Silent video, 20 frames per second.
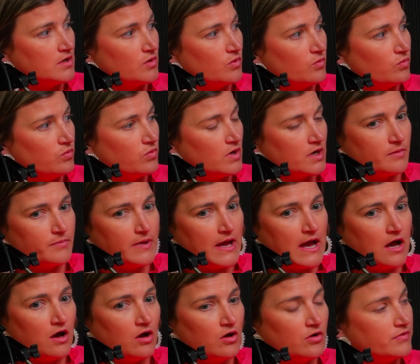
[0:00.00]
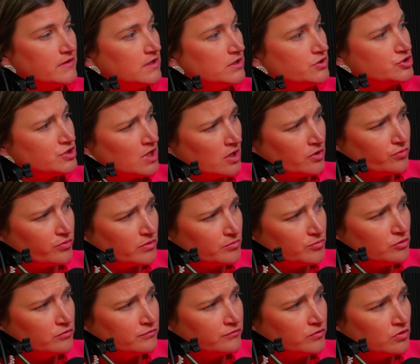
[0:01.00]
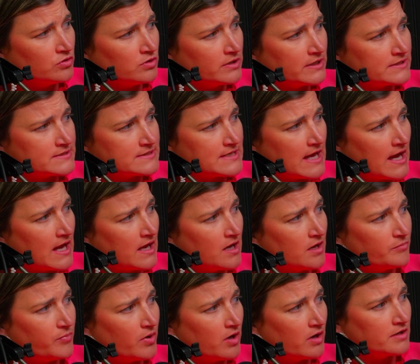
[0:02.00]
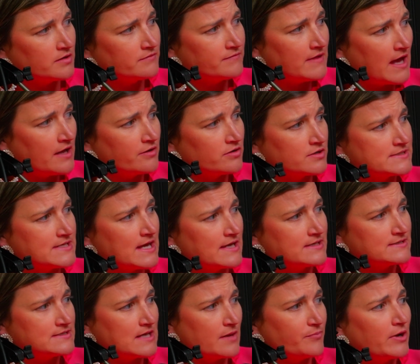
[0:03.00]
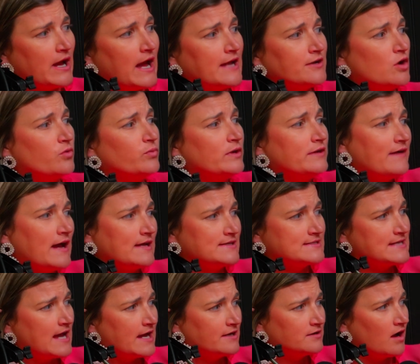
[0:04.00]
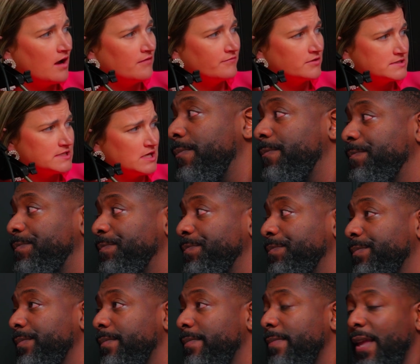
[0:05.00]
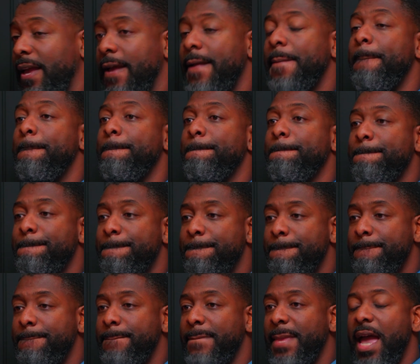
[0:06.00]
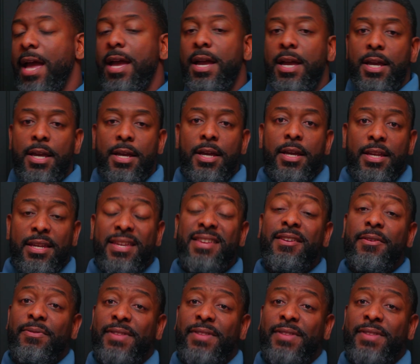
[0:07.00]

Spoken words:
What about the junk removal? Is that a part of that or is that separate? I know we've had side conversations about it. So what other services are we?